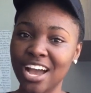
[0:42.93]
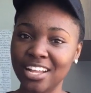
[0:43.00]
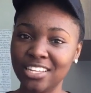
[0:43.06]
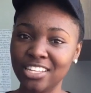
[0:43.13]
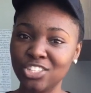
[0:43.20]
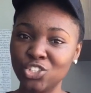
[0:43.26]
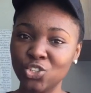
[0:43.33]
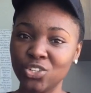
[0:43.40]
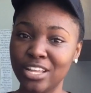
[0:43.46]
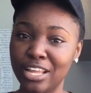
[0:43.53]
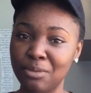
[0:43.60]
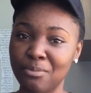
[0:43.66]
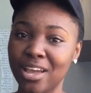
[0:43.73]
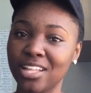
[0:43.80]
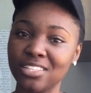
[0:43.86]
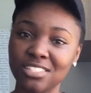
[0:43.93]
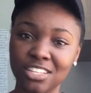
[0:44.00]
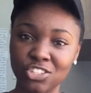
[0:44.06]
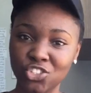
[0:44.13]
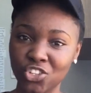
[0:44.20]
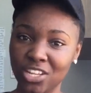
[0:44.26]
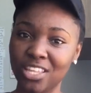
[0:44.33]
attitude and
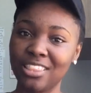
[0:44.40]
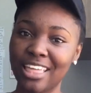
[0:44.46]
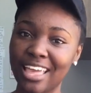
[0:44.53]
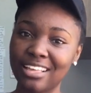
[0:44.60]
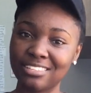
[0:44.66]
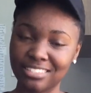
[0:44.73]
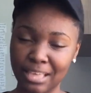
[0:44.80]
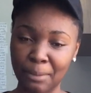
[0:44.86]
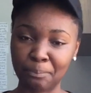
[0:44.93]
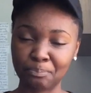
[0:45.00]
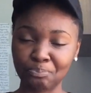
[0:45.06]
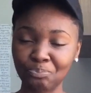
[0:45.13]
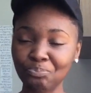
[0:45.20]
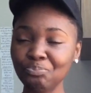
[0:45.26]
mindset during the exam.